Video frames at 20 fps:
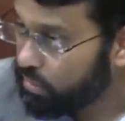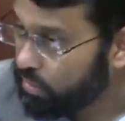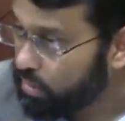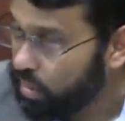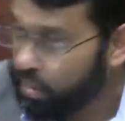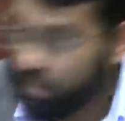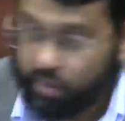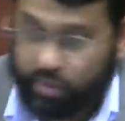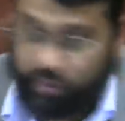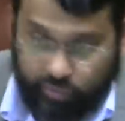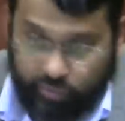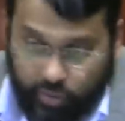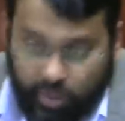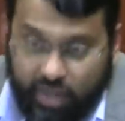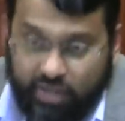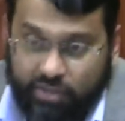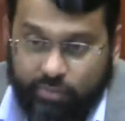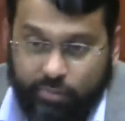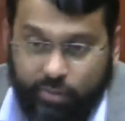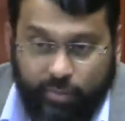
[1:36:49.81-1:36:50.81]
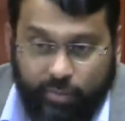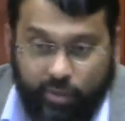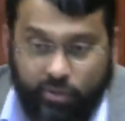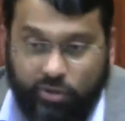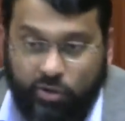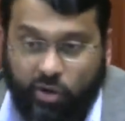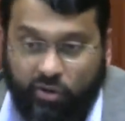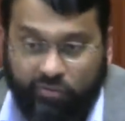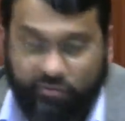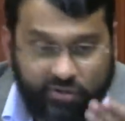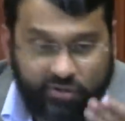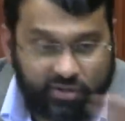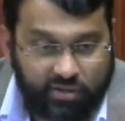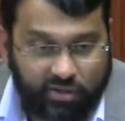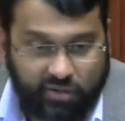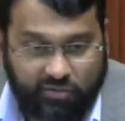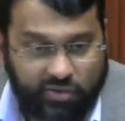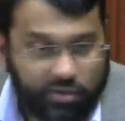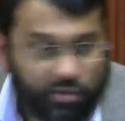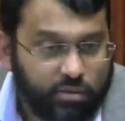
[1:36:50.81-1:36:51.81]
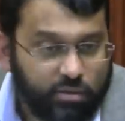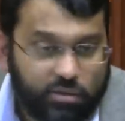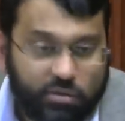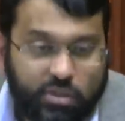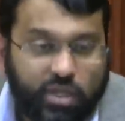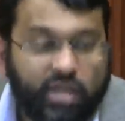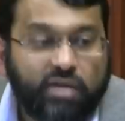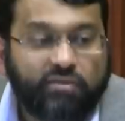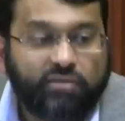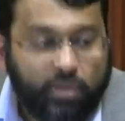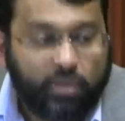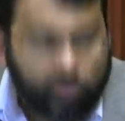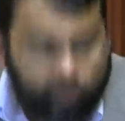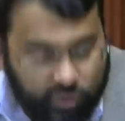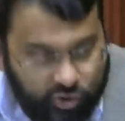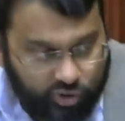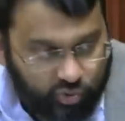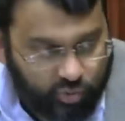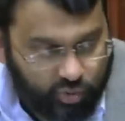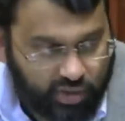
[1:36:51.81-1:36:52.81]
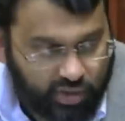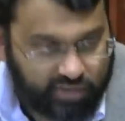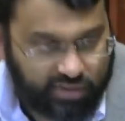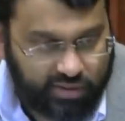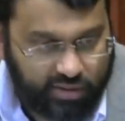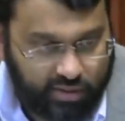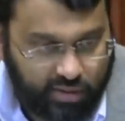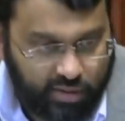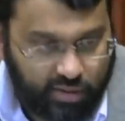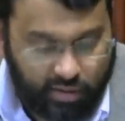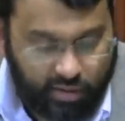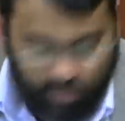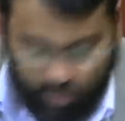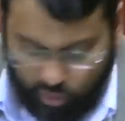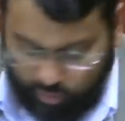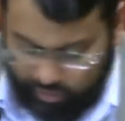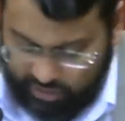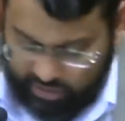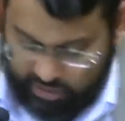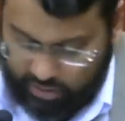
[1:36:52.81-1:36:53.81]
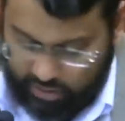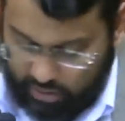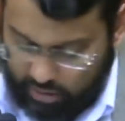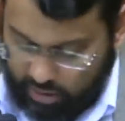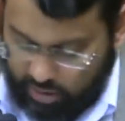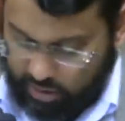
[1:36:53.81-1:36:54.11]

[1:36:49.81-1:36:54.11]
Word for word: A lot of you asked me about the office gift. It's not even a ritual, aslan. No big deal.